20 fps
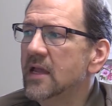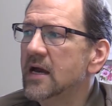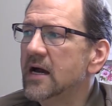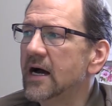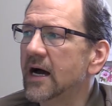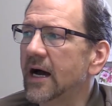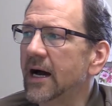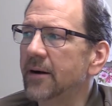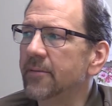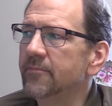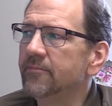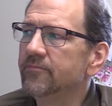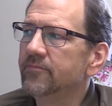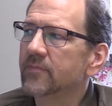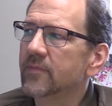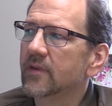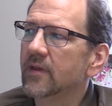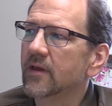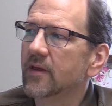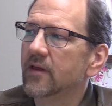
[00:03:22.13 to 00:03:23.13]

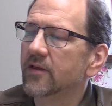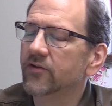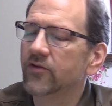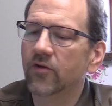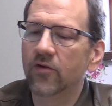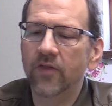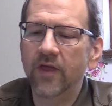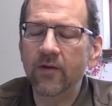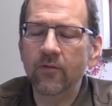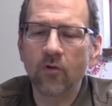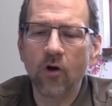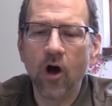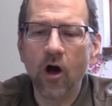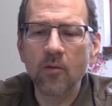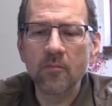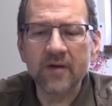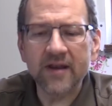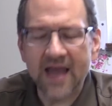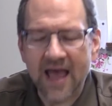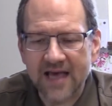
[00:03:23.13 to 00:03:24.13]
Um, so they were
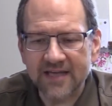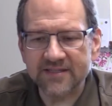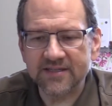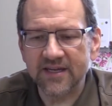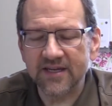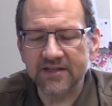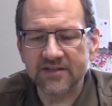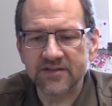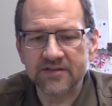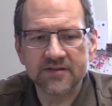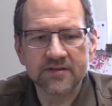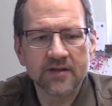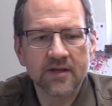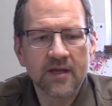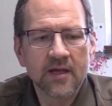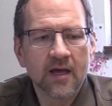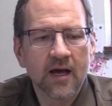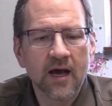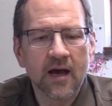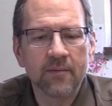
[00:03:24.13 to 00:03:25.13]
all monastics.
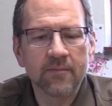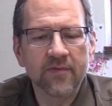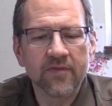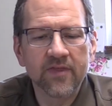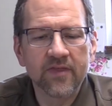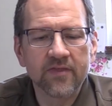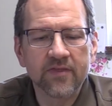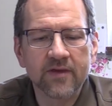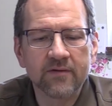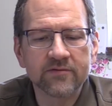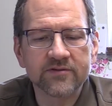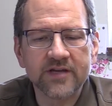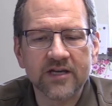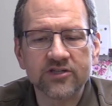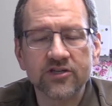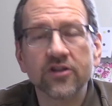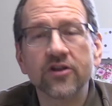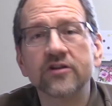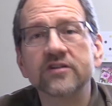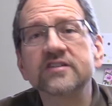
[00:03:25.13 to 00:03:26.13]
Um, it was
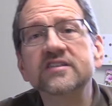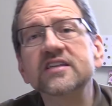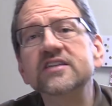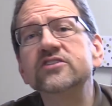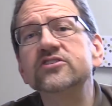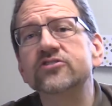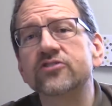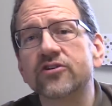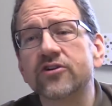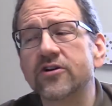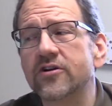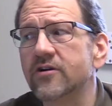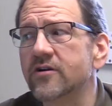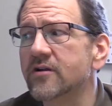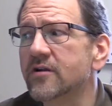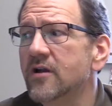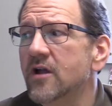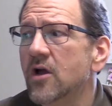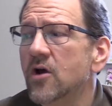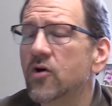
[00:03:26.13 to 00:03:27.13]
actually their
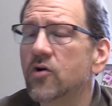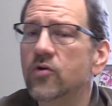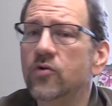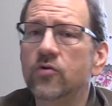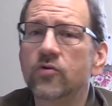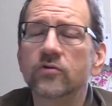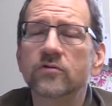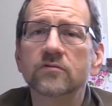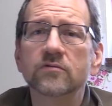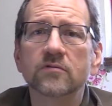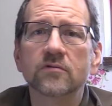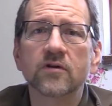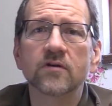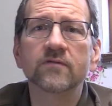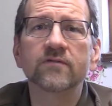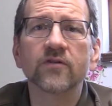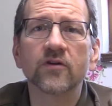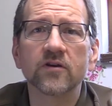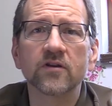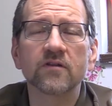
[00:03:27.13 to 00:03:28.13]
sister who
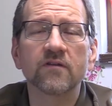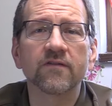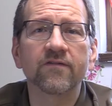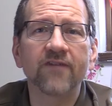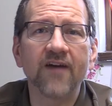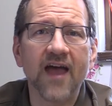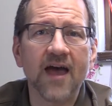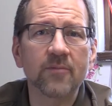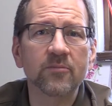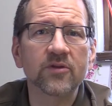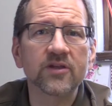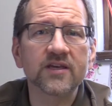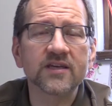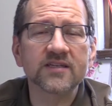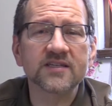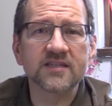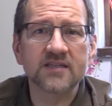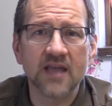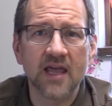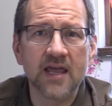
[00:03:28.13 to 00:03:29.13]
converted the family
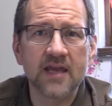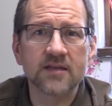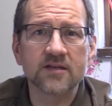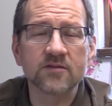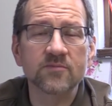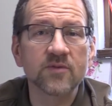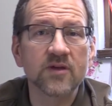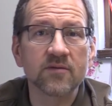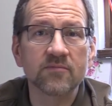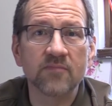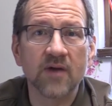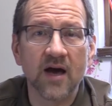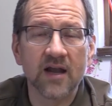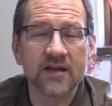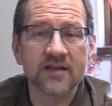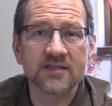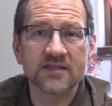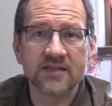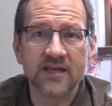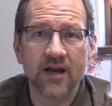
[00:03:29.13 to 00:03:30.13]
estate to be a
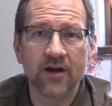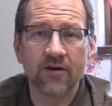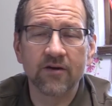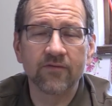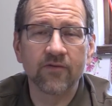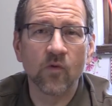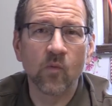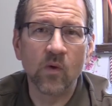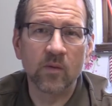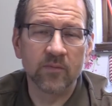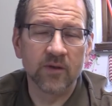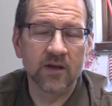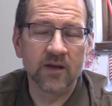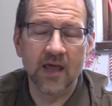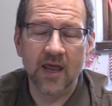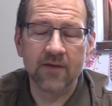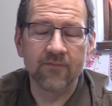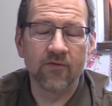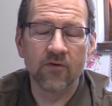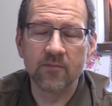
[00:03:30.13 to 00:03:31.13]
monastery for women
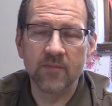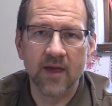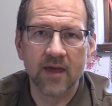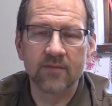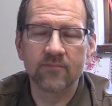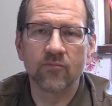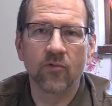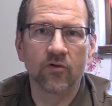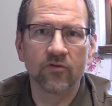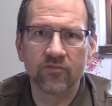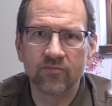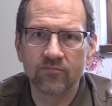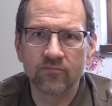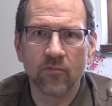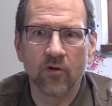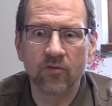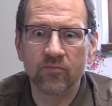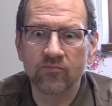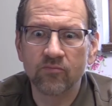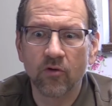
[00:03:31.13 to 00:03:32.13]
and for men. Both,
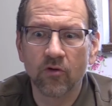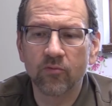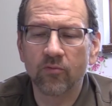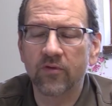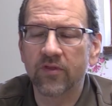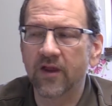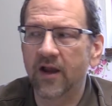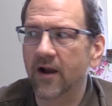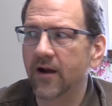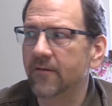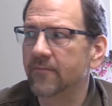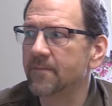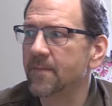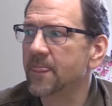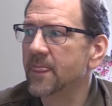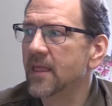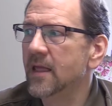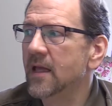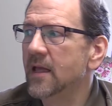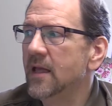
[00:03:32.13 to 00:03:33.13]
both, both were there.
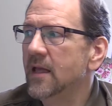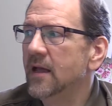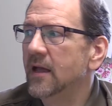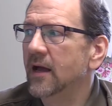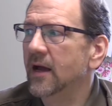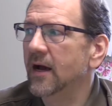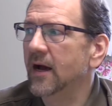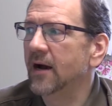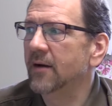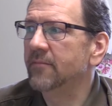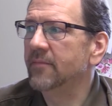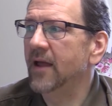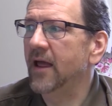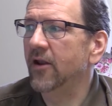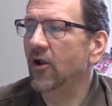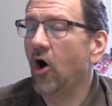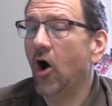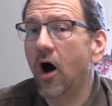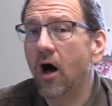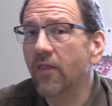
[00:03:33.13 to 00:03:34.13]
Um,
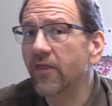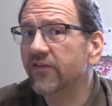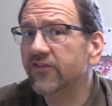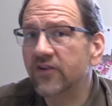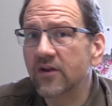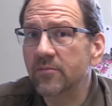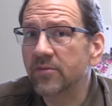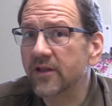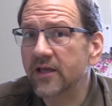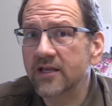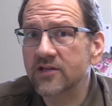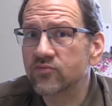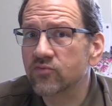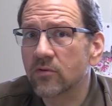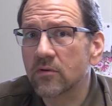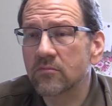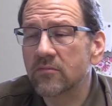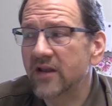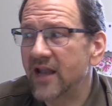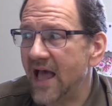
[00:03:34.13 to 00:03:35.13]
and all the siblings
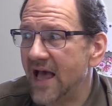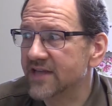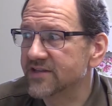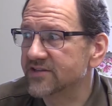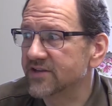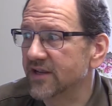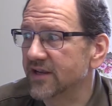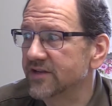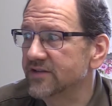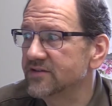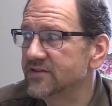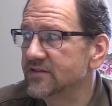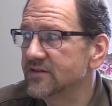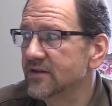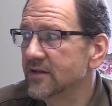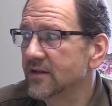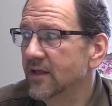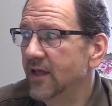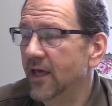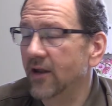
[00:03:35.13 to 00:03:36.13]
were monastics,
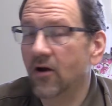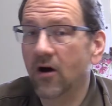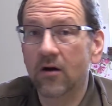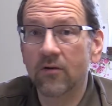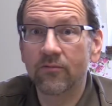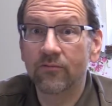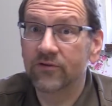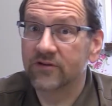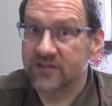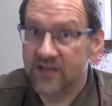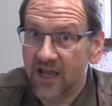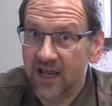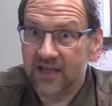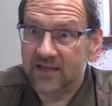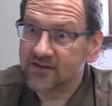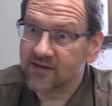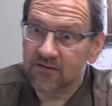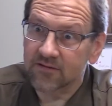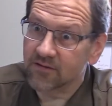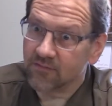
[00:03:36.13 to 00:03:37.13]
and all were
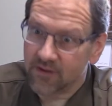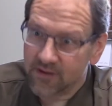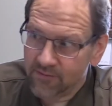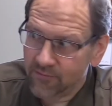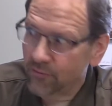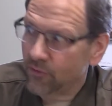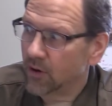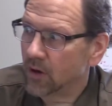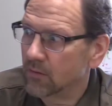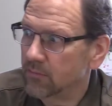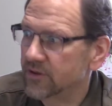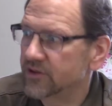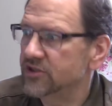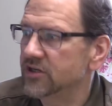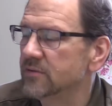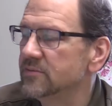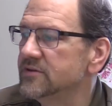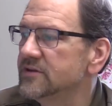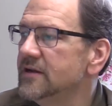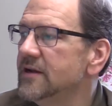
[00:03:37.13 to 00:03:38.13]
saints, and three were
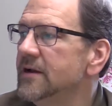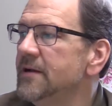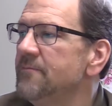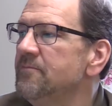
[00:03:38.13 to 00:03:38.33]
bishops.